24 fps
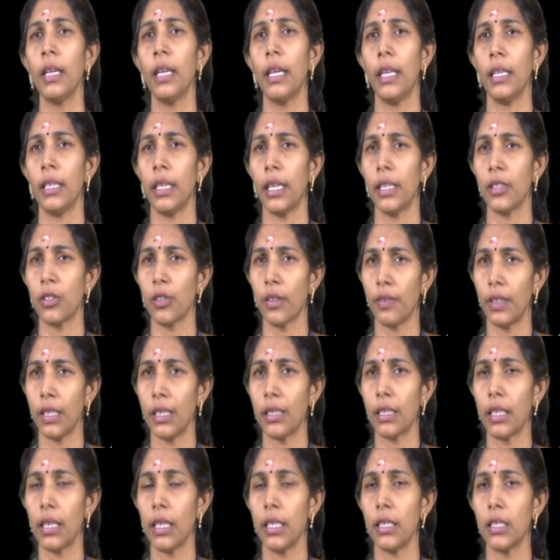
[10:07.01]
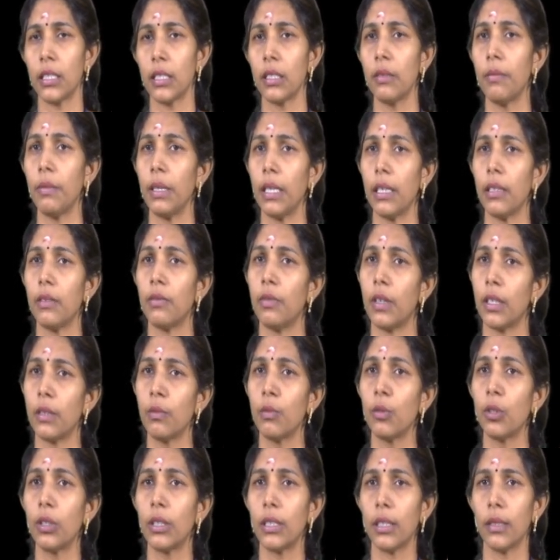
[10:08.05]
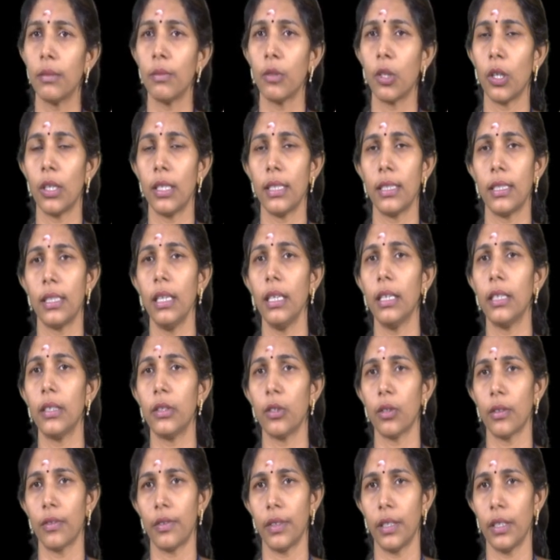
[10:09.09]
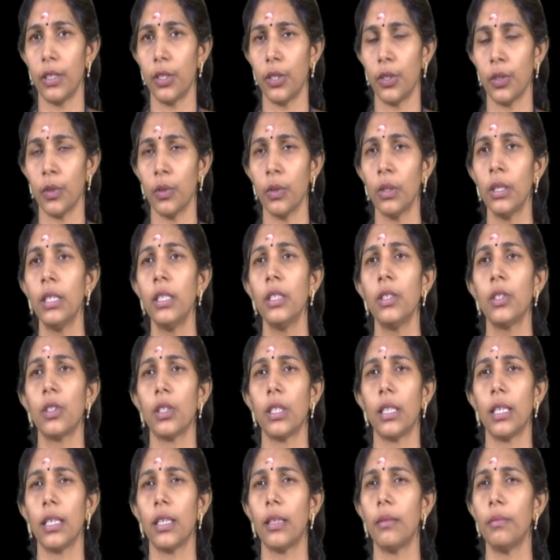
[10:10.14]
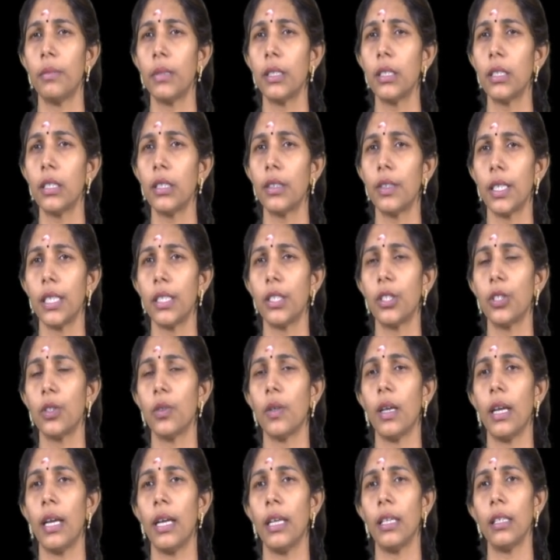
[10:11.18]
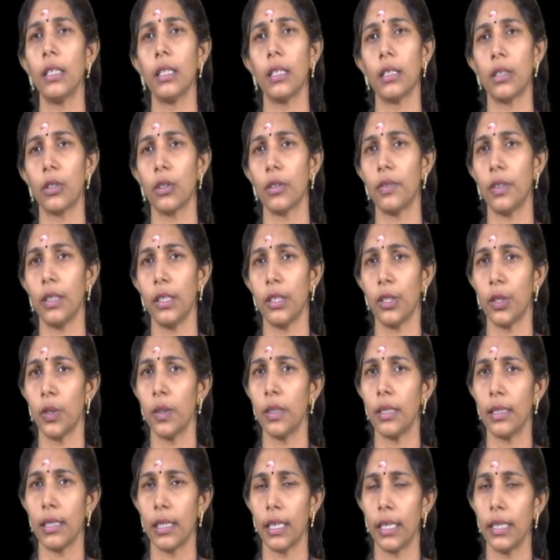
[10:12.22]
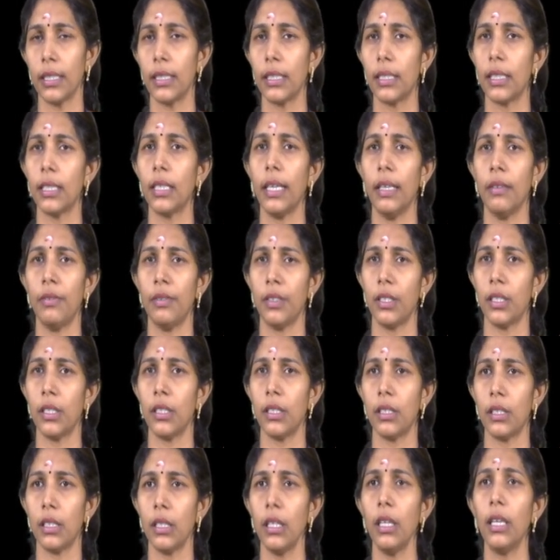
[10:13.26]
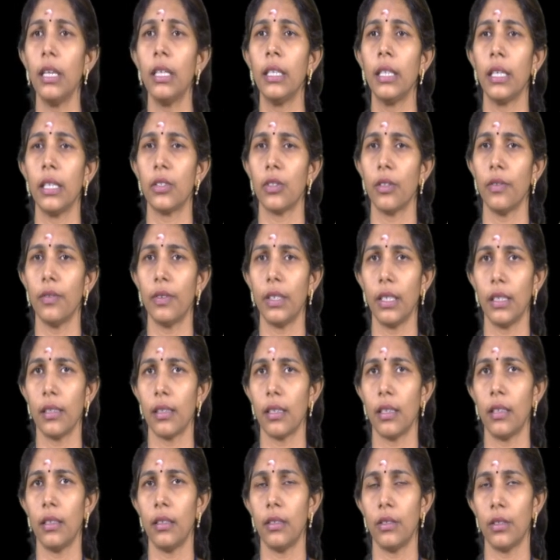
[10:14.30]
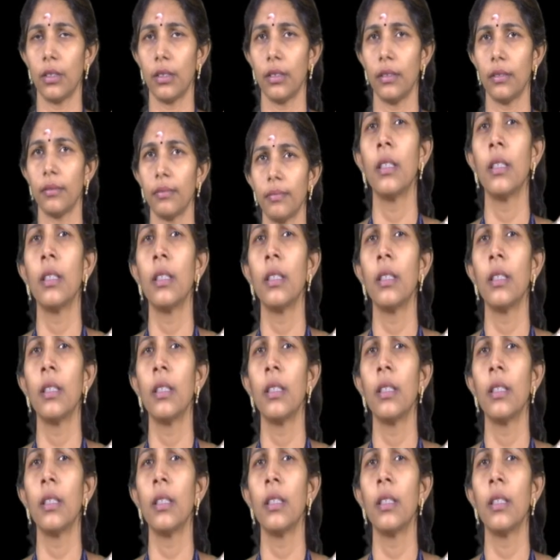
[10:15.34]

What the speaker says: In case of diesel engine, we have one more term called as the cutoff ratio. So the compression ratio and cutoff ratio decides the efficiency in case of diesel engine.